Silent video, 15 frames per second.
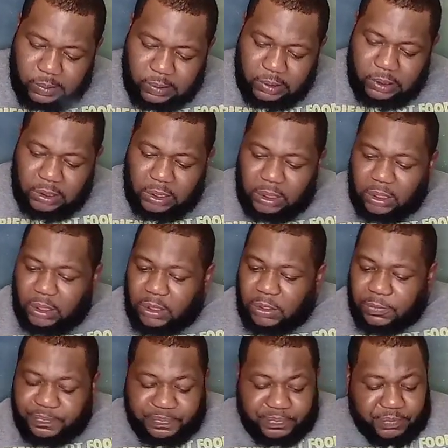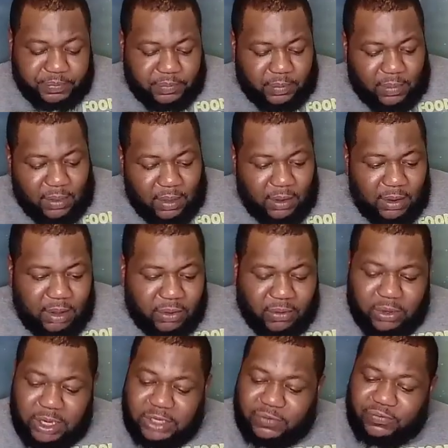So let's reiterate this again,
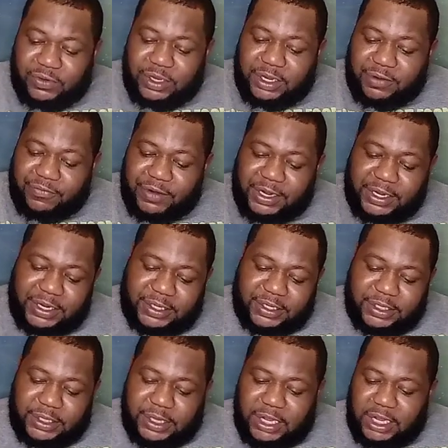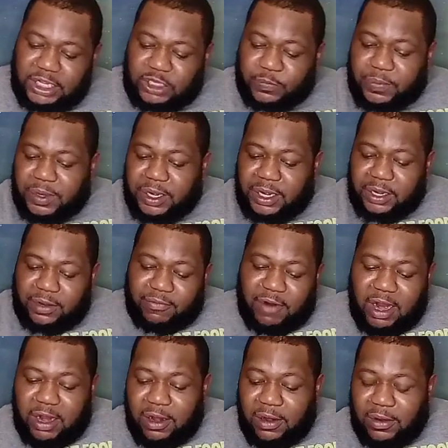spinning the ground again.
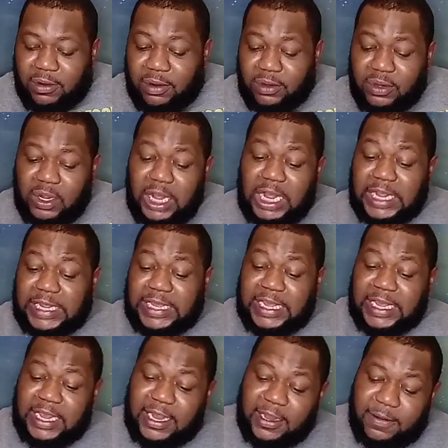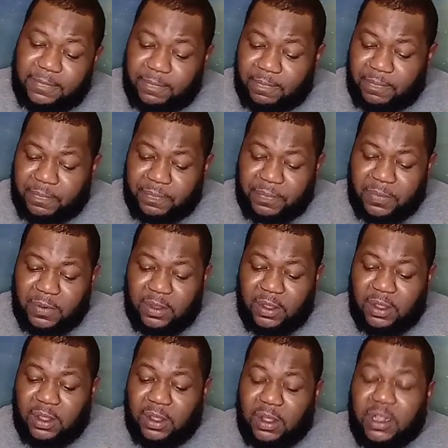So we all a work in
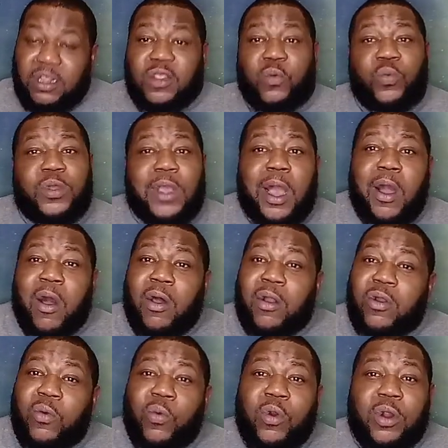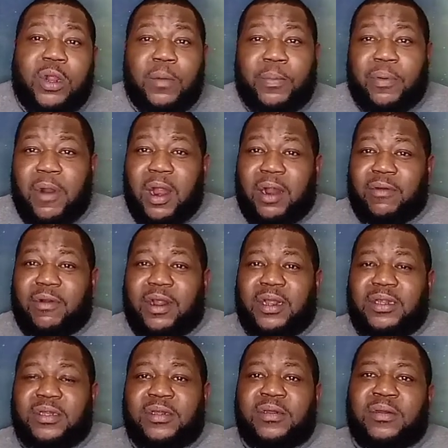progress.
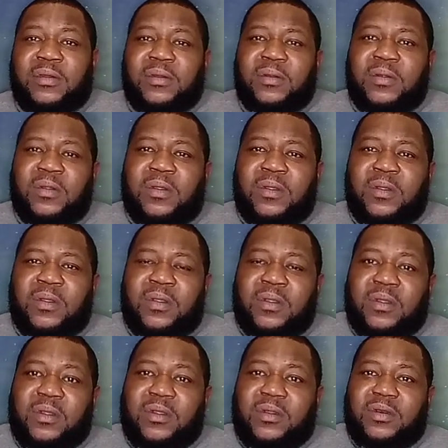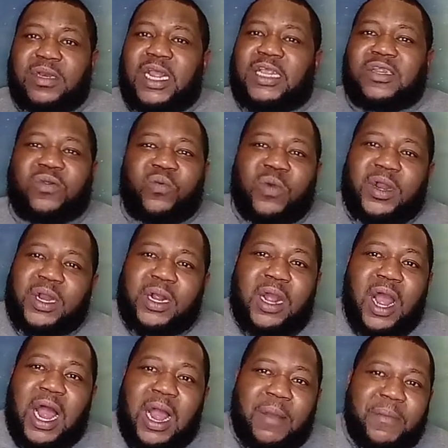That's the way that God made us, or our higher
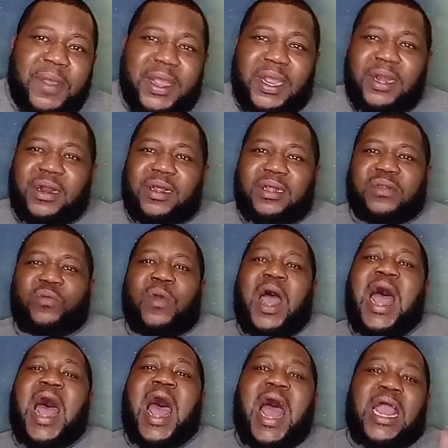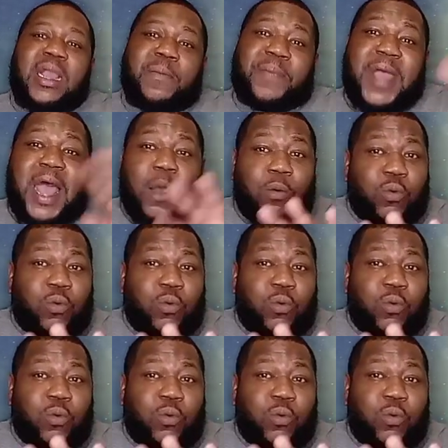power, whoever yours may be.